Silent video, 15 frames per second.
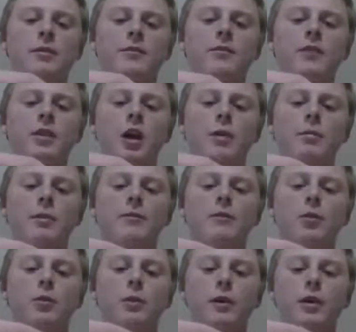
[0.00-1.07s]
fill up
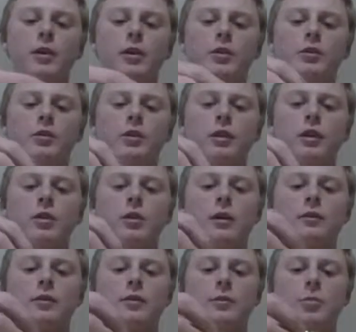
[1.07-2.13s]
before winter so they don't
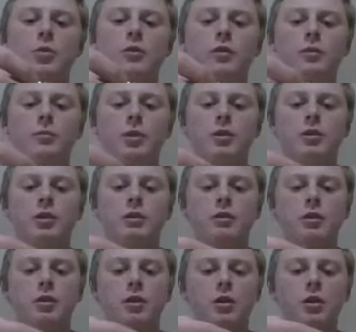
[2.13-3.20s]
have to move as much
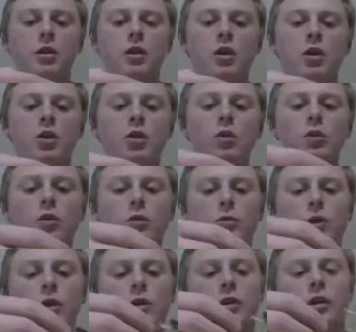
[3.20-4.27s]
during the colder
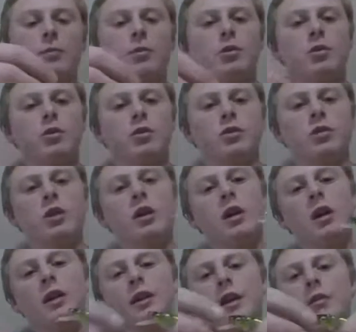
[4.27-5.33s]
water temperatures.
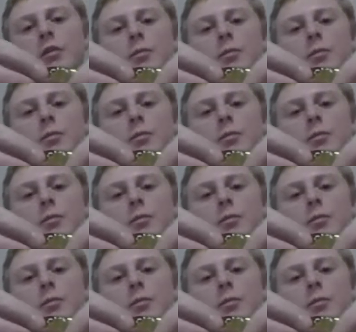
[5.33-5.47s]
And that